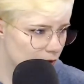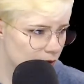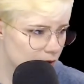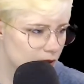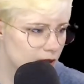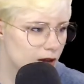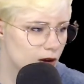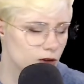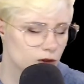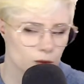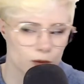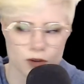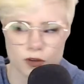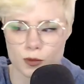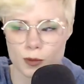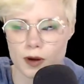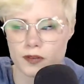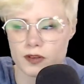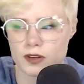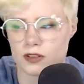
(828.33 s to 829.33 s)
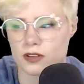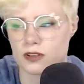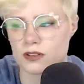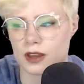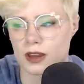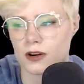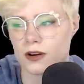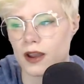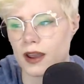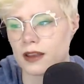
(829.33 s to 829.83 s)
also works for Marvelous
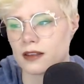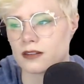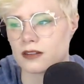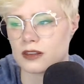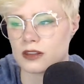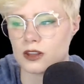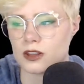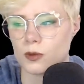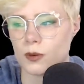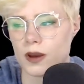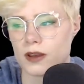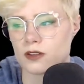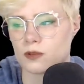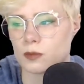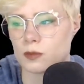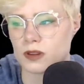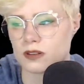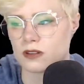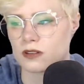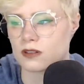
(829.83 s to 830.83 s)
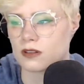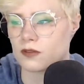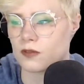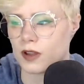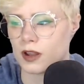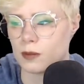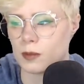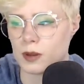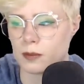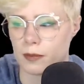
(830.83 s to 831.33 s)
Designer as the US Business
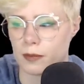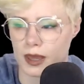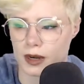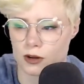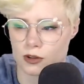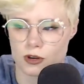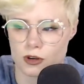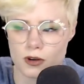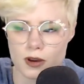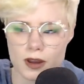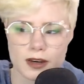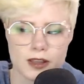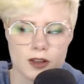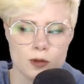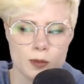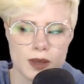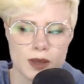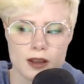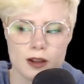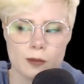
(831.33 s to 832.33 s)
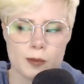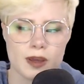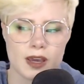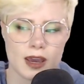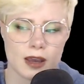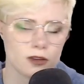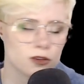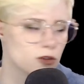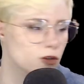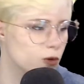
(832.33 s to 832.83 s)
Development Manager, and he'll be helping
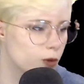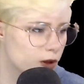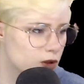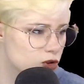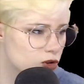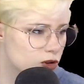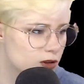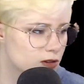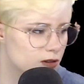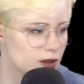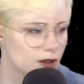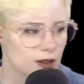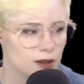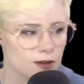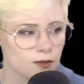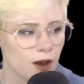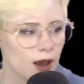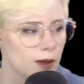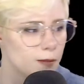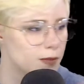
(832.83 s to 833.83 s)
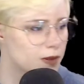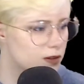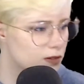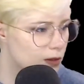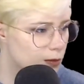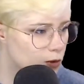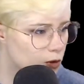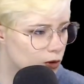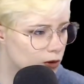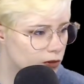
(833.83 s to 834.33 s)
answer questions if I miss
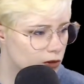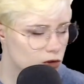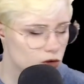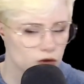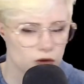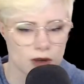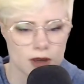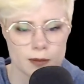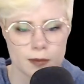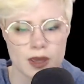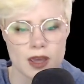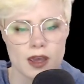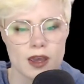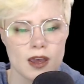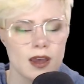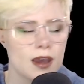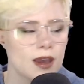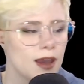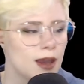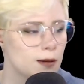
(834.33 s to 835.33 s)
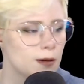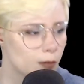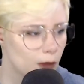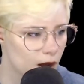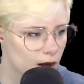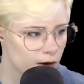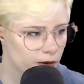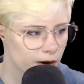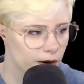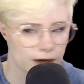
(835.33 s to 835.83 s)
them during the stream and
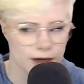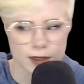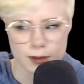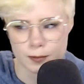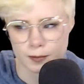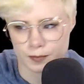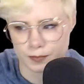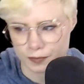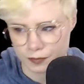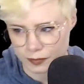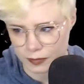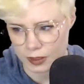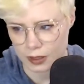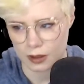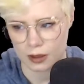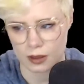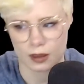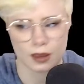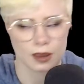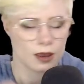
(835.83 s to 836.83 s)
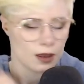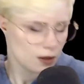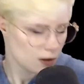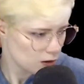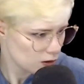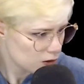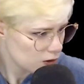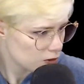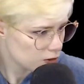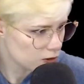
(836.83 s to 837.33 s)
moderating.
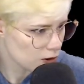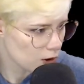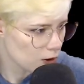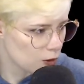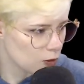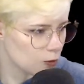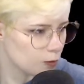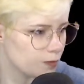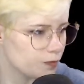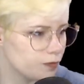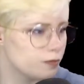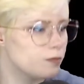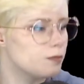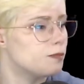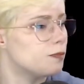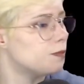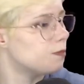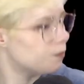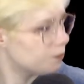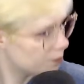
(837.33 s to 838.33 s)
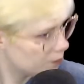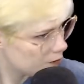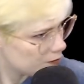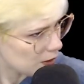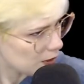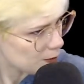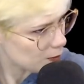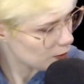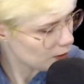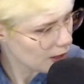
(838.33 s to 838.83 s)
So
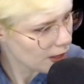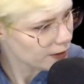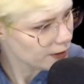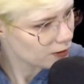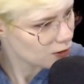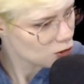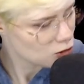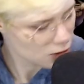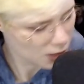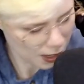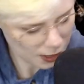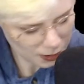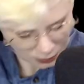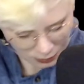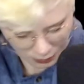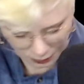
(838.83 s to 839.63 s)
be polite in the chat.